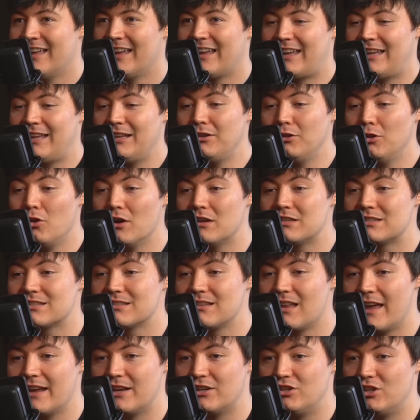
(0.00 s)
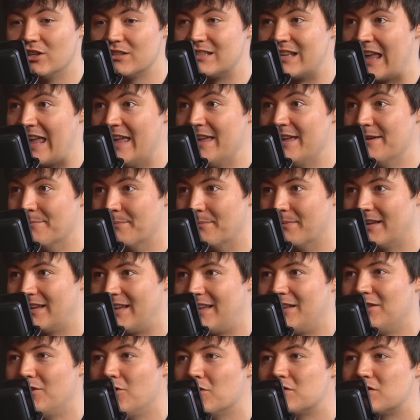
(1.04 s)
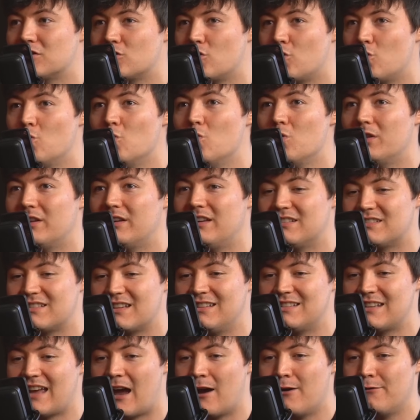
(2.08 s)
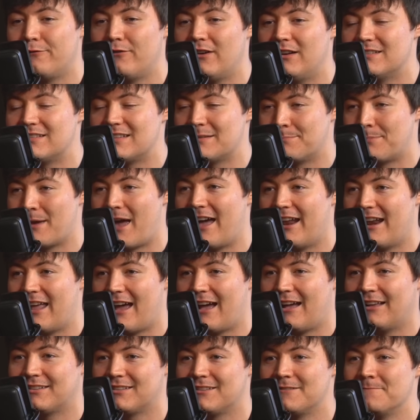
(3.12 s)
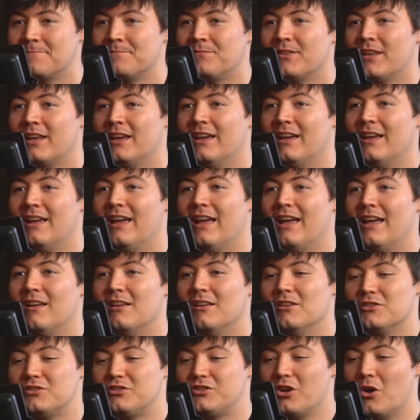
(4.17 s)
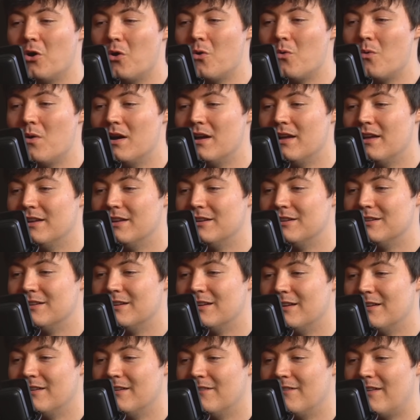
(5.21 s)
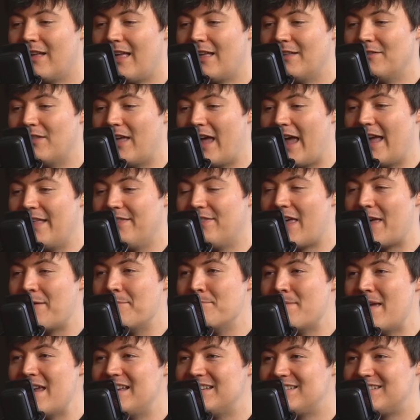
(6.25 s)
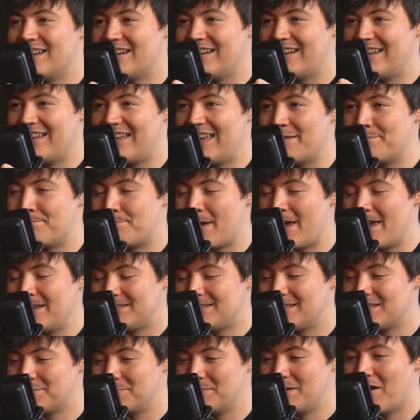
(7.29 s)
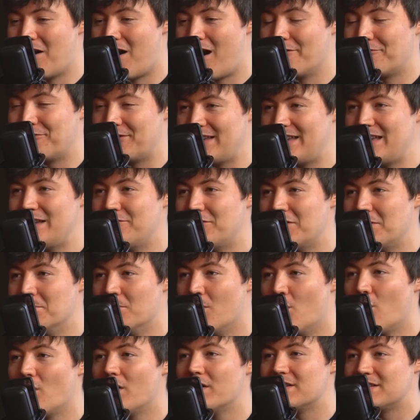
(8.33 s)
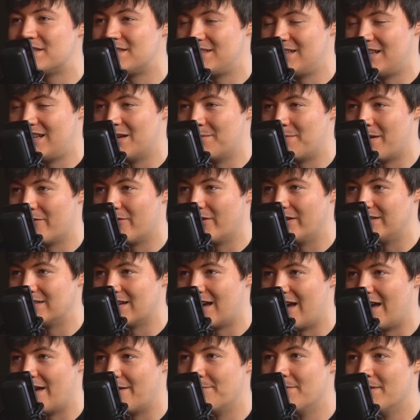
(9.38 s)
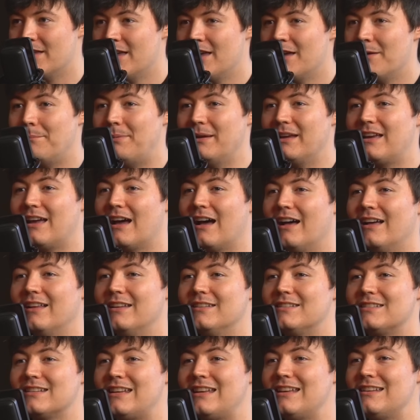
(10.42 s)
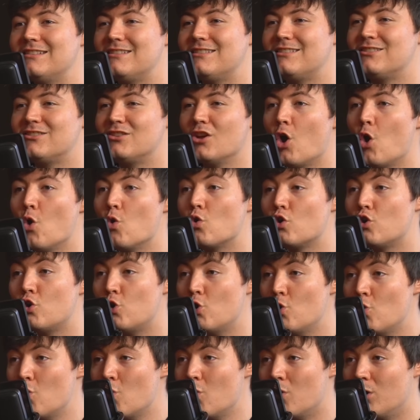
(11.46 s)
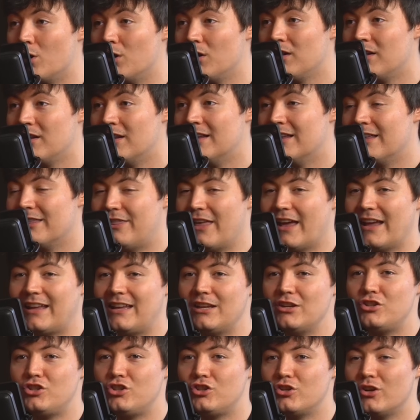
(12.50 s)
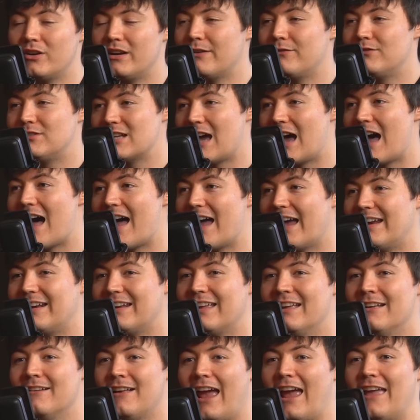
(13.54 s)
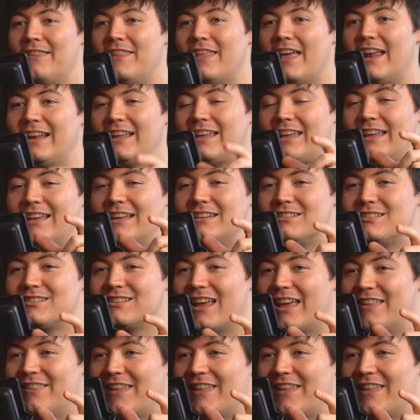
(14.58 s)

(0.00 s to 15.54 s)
He looks like just him. He looks cool. His outfit is badass. So it pisses me off even more to see him every time because he's so cool that he should have died, and then his